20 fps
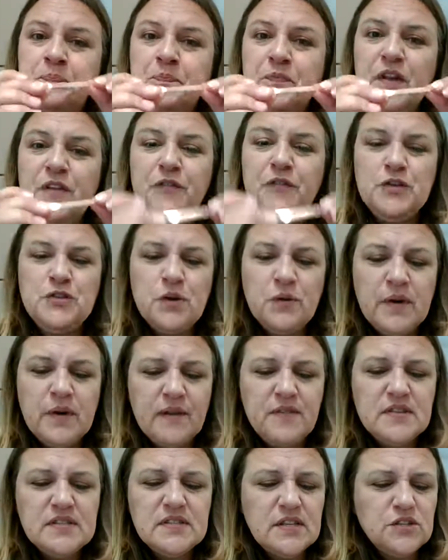if you don't
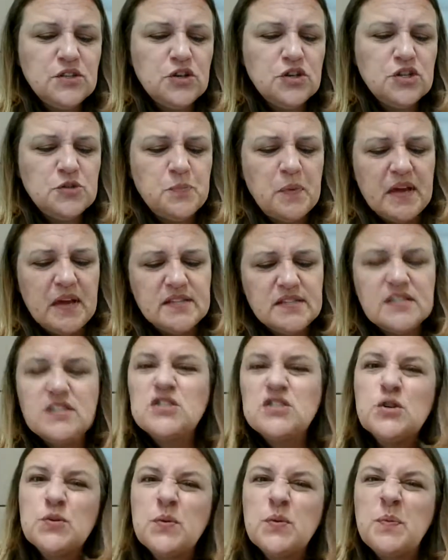have a scissors, but a
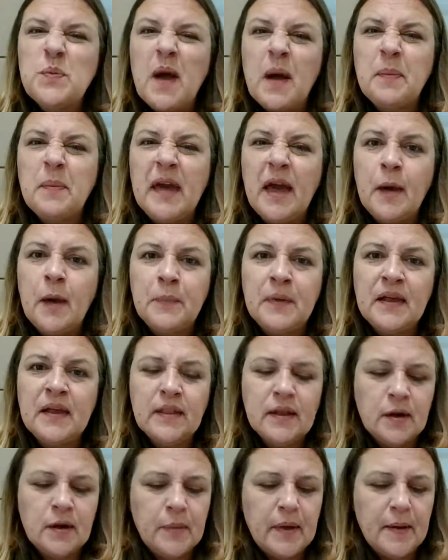scissors would probably help you
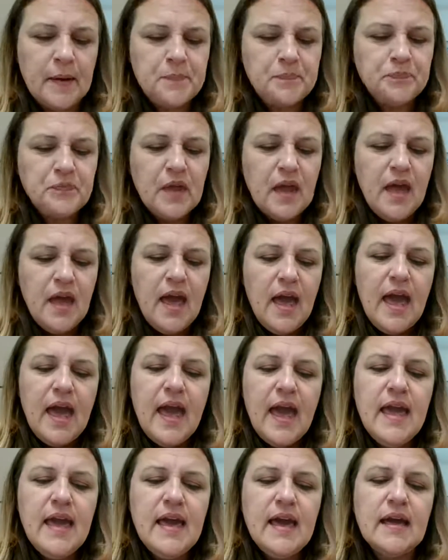a little bit.
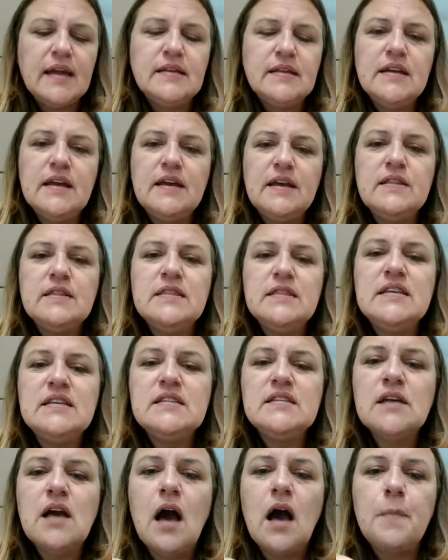And
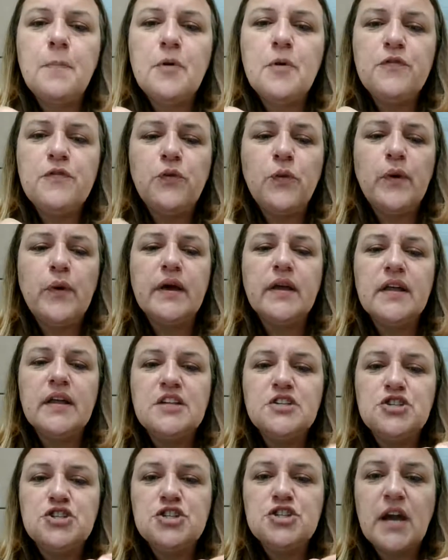this copper foil,
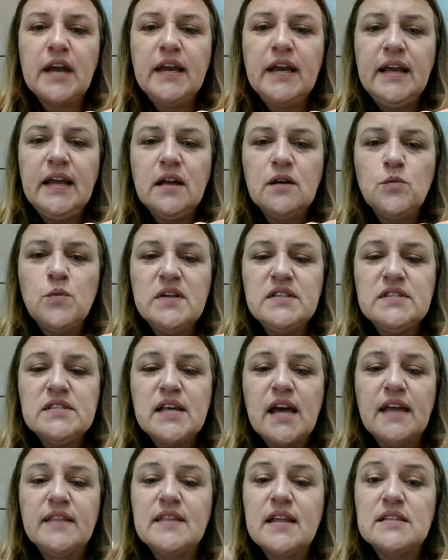it's shiny on one
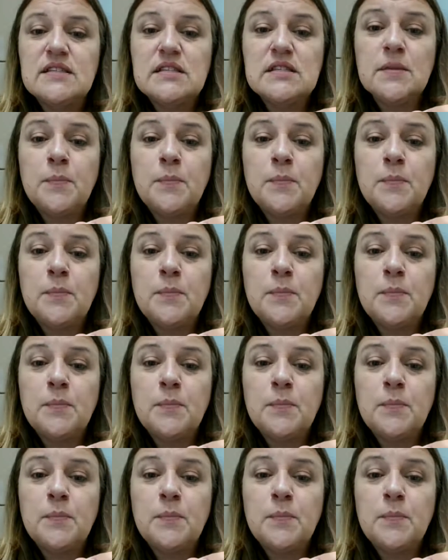side. That's the